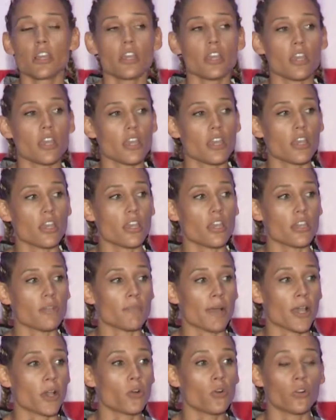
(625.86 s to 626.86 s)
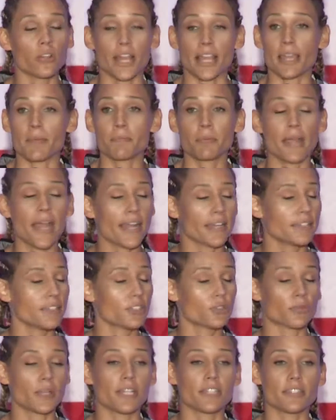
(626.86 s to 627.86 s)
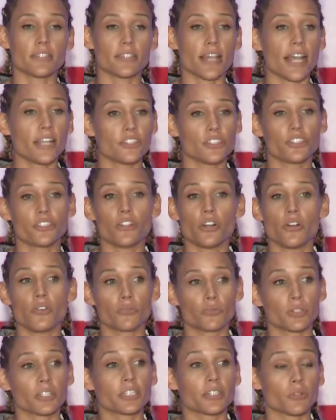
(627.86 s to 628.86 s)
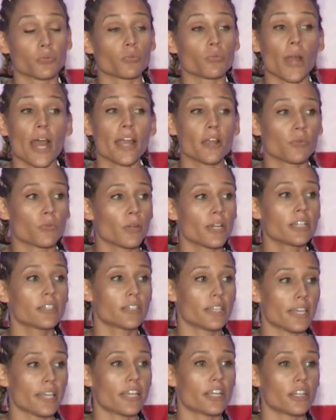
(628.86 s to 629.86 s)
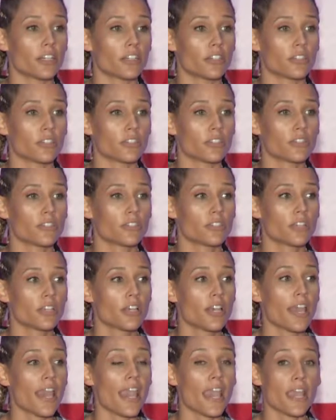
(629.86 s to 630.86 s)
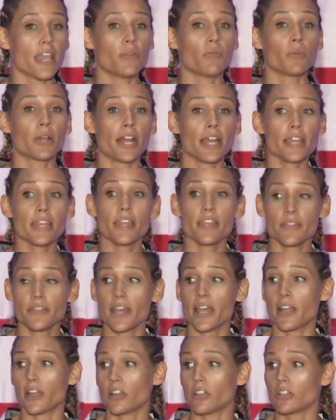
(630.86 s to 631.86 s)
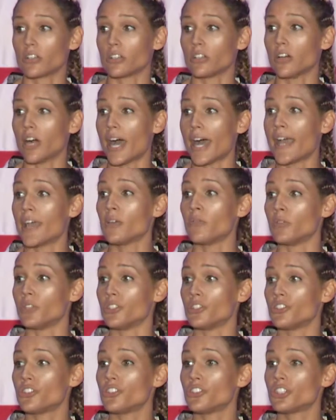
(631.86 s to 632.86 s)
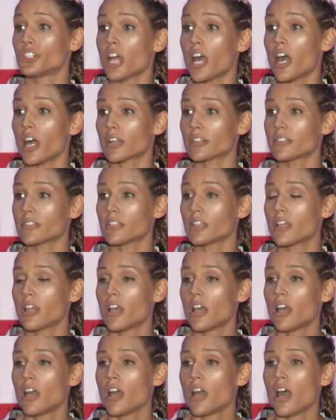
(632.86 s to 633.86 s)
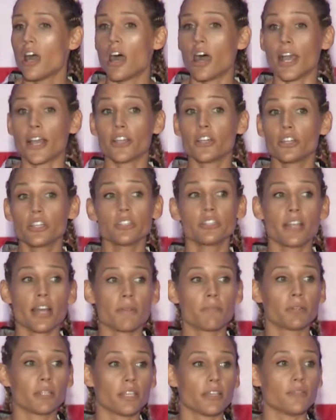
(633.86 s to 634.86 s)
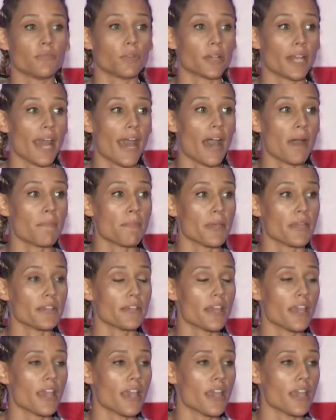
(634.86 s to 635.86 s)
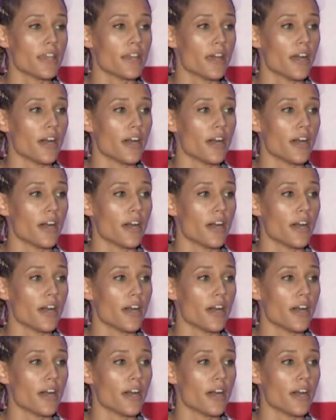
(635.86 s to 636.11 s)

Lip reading: in my whole, practice races. I rarely hit hurdles. And when I hit that hurdle, I was shocked. I could not believe what happened. And